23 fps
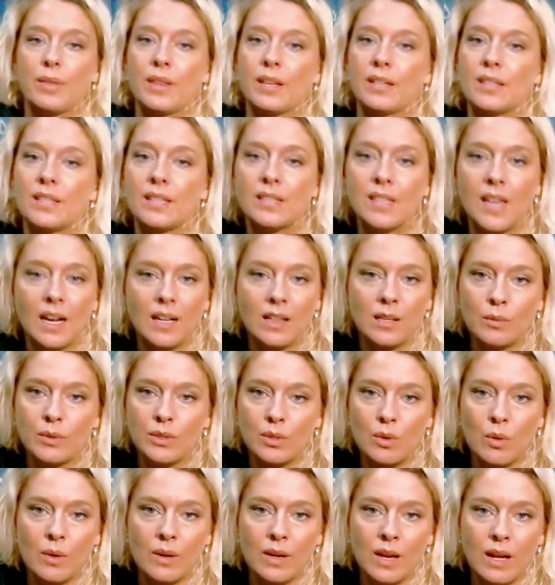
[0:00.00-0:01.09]
That's exactly what's
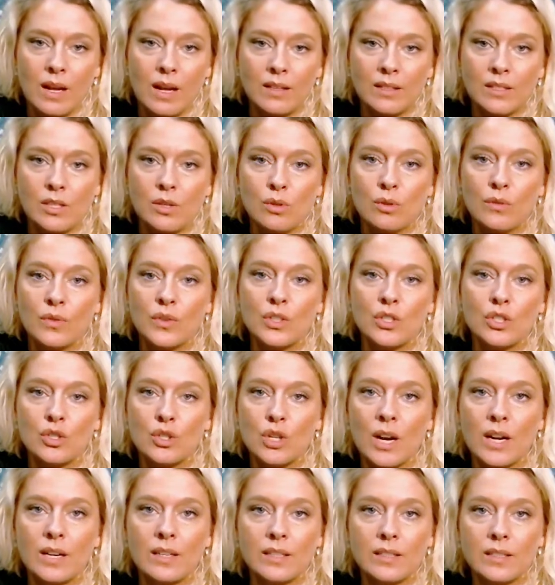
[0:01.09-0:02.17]
going on, is the universe is
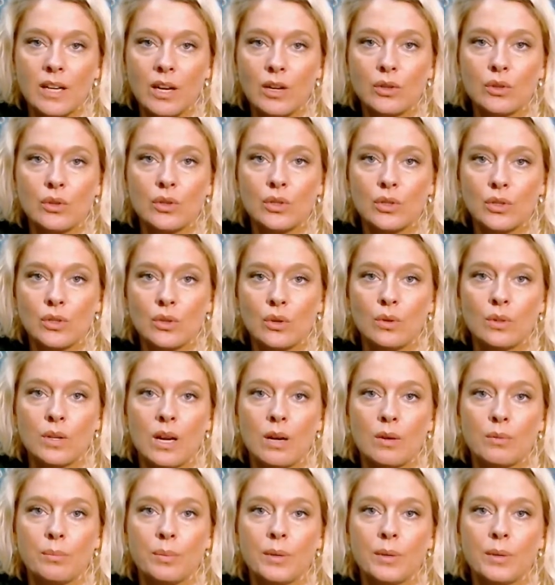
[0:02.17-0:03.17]
trying to tell you to slow down,